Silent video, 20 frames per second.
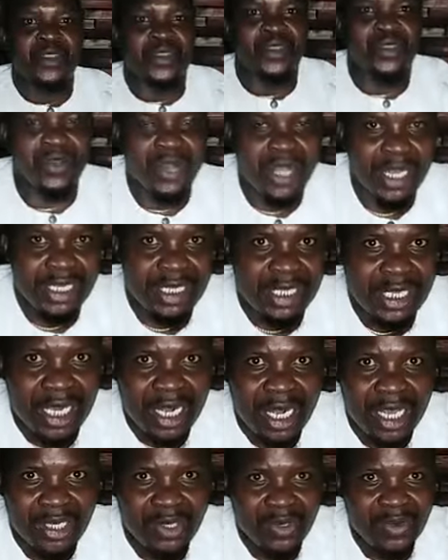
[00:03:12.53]
You can
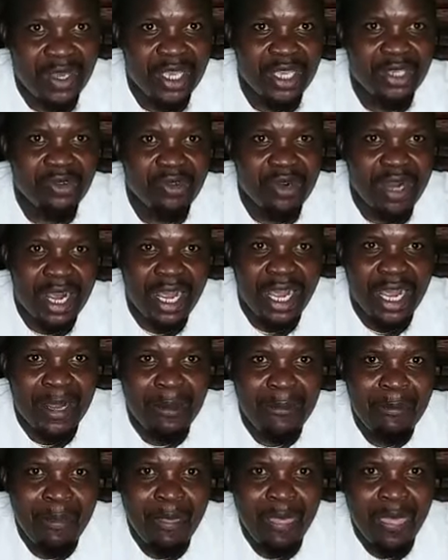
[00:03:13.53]
tell us where you are,
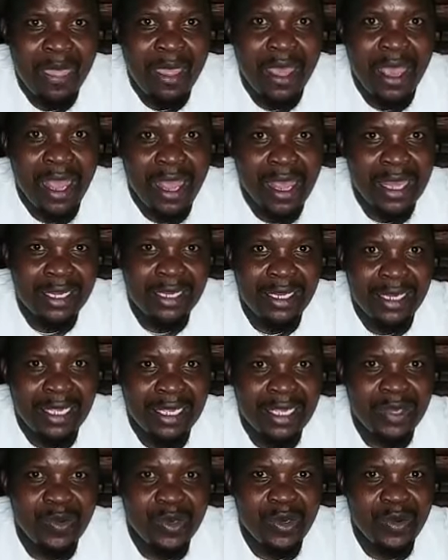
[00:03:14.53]
and uh,
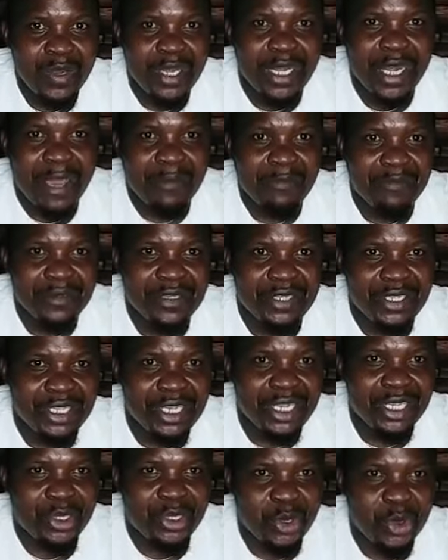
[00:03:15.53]
we will
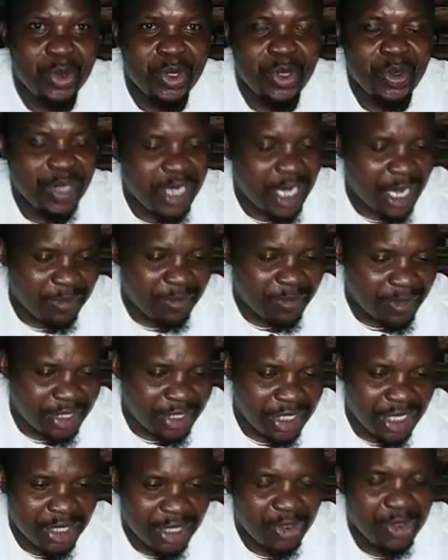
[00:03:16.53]
appreciate you. We will
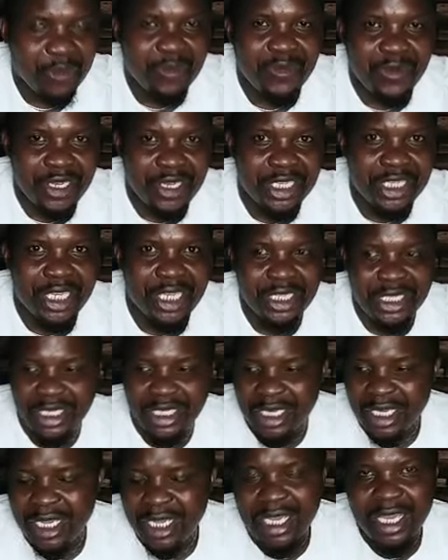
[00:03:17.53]
appreciate your
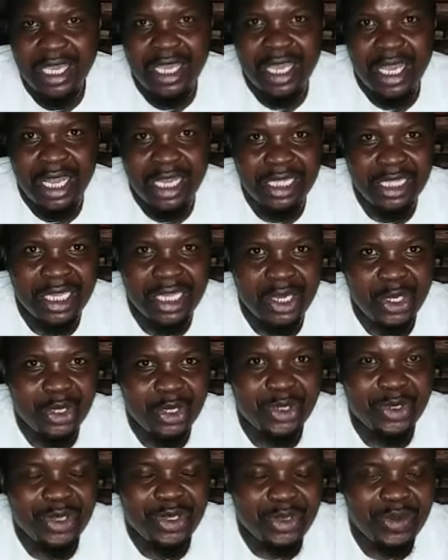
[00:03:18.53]
presence, and the
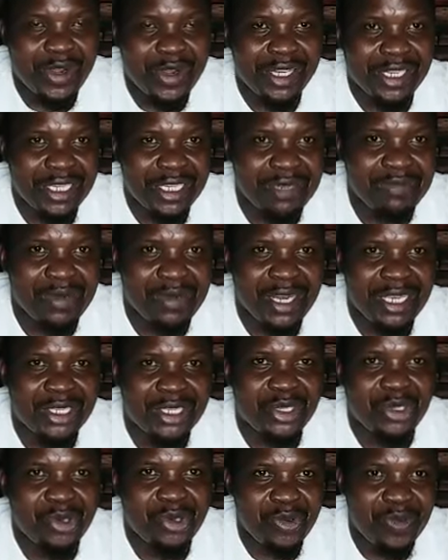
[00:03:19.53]
Lord will greatly
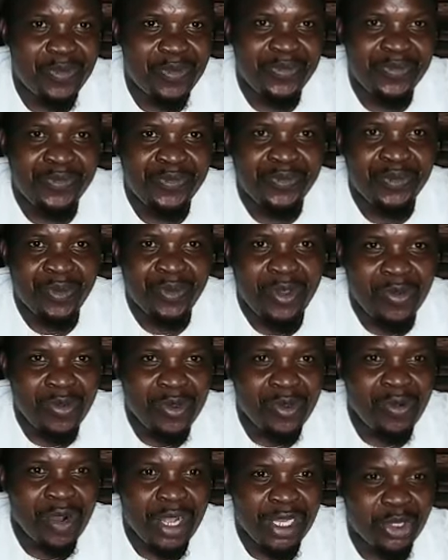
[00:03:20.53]
bless you.
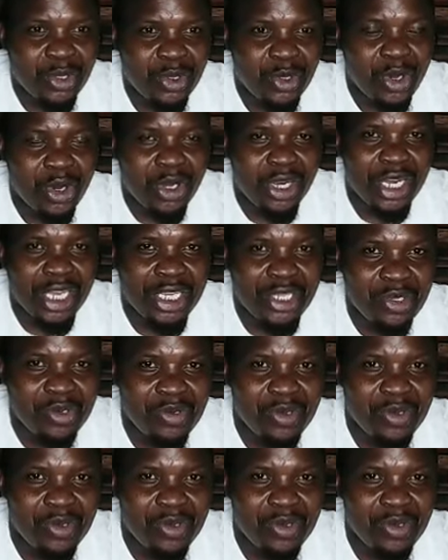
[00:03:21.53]
We want to honor you.